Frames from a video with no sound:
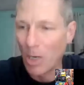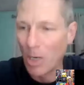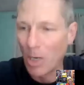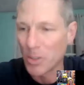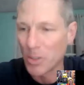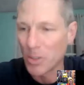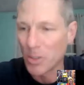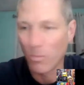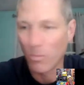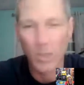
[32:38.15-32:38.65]

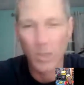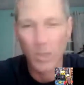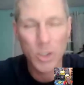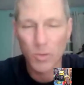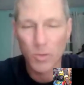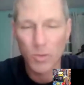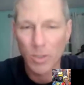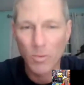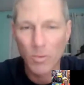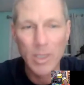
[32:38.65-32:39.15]
But once
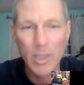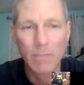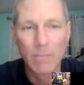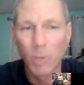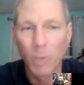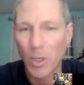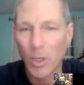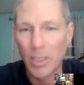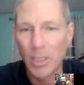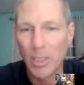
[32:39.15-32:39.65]
you read the
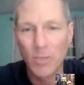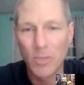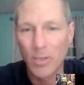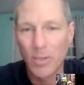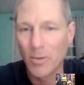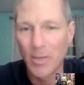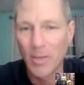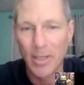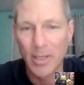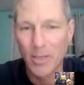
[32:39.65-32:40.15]
book and
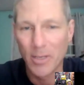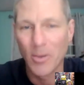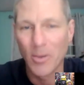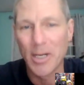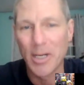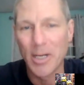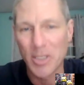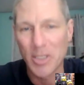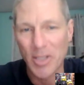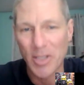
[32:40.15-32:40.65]
you
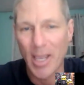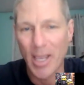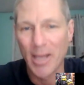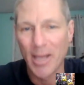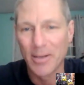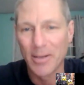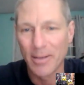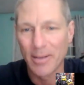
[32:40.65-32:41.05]
understand